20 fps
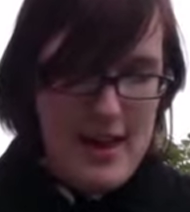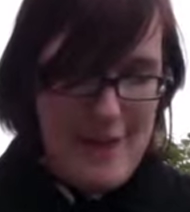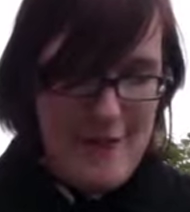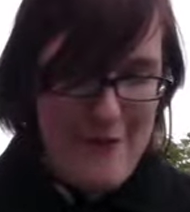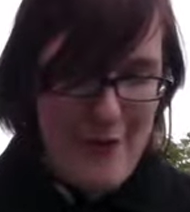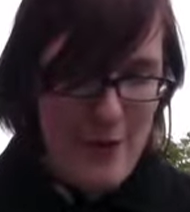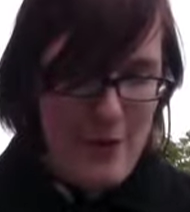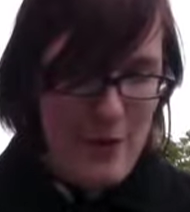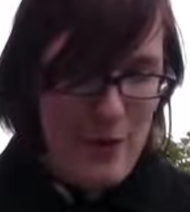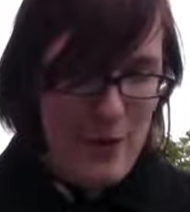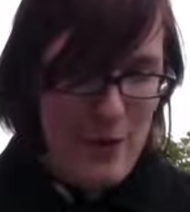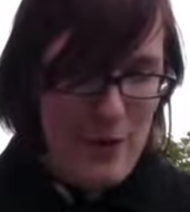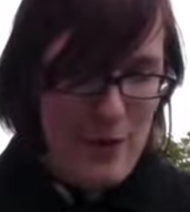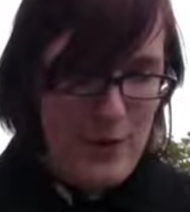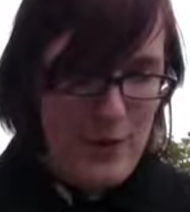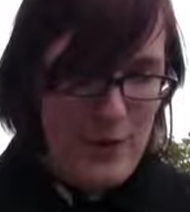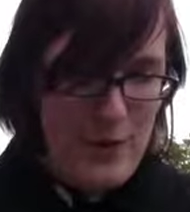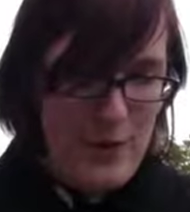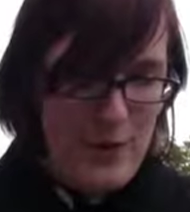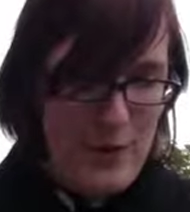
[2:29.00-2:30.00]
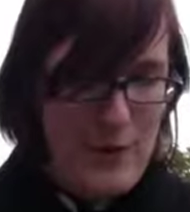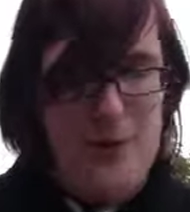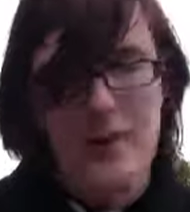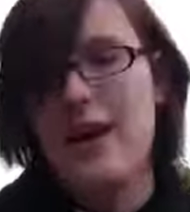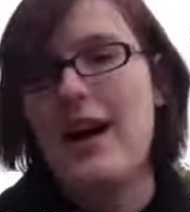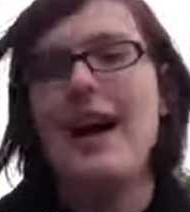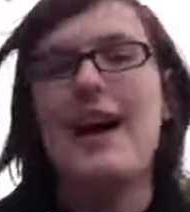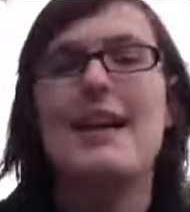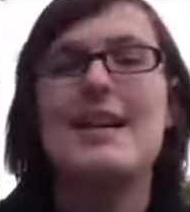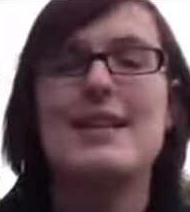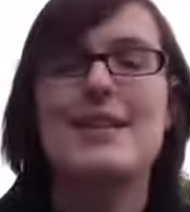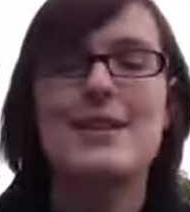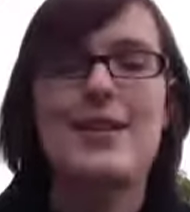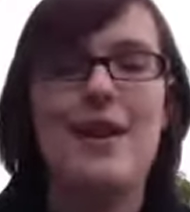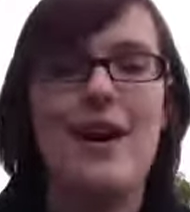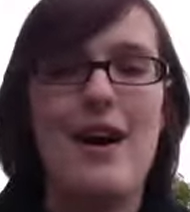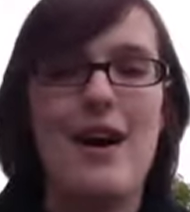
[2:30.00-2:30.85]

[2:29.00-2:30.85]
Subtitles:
Folklore, and it's got